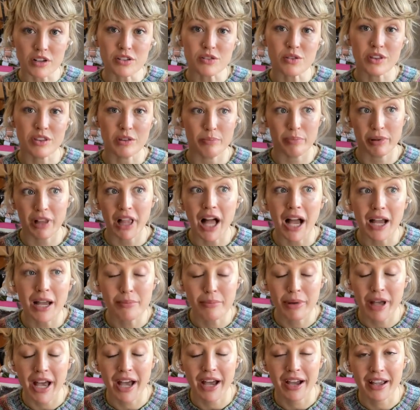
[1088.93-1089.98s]
so that the ply
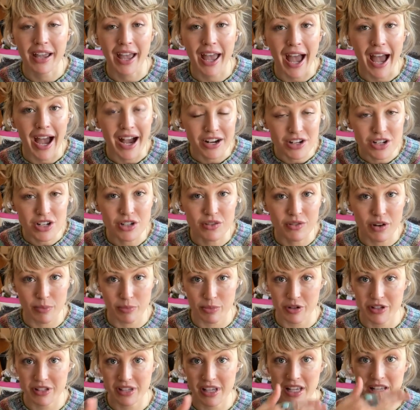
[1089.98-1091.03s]
back actually
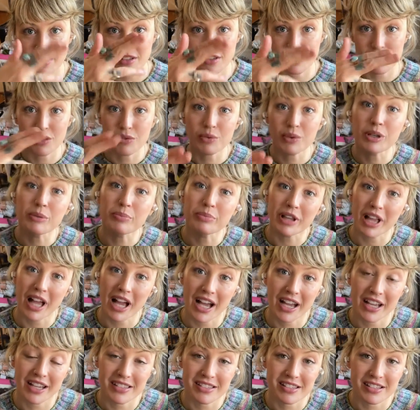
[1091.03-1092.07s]
represents three
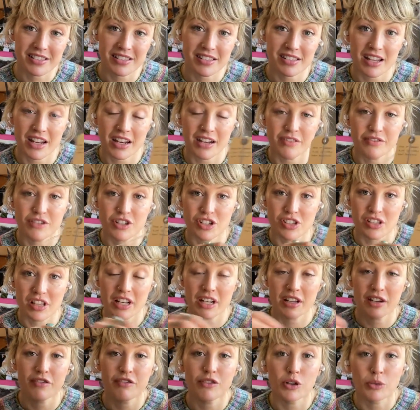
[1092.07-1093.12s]
plies instead of just letting
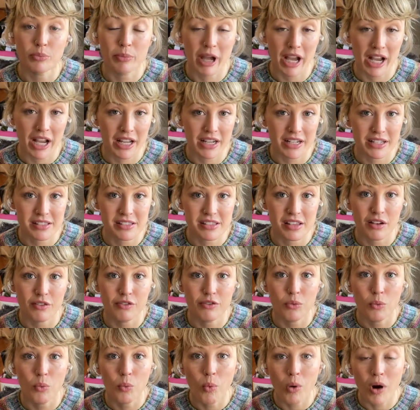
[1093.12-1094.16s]
it fold back on itself
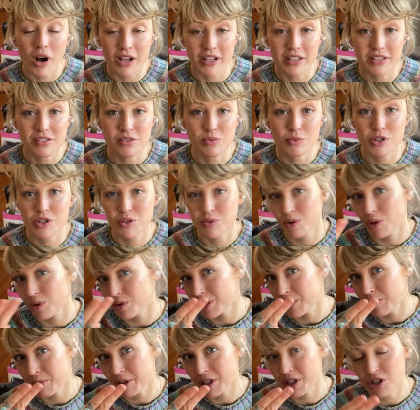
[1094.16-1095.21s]
once, which would
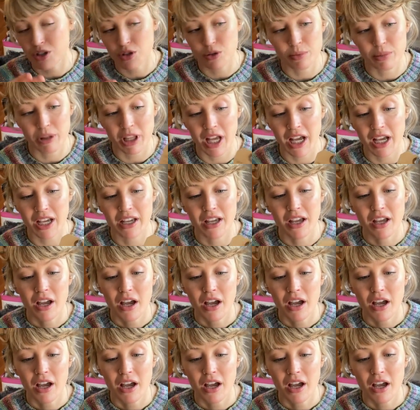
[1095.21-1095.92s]
only be two ply.